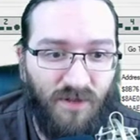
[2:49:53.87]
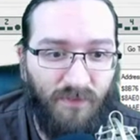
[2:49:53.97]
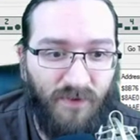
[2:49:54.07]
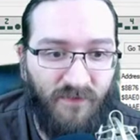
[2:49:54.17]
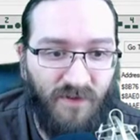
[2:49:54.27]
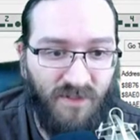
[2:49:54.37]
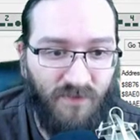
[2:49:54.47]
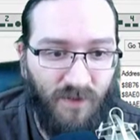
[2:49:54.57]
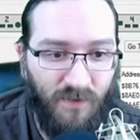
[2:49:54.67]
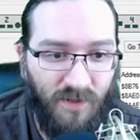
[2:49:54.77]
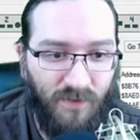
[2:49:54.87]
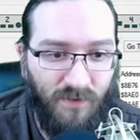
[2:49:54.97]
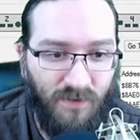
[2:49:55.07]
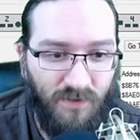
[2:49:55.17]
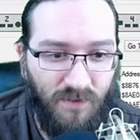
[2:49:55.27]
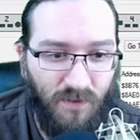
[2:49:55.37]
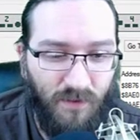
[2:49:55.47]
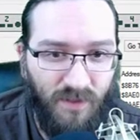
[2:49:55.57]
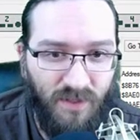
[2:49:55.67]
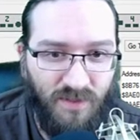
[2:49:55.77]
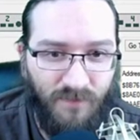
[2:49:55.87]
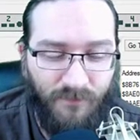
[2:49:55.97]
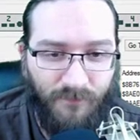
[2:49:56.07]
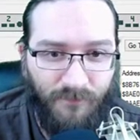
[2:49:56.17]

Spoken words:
buffer isn't the one I want. Go to location.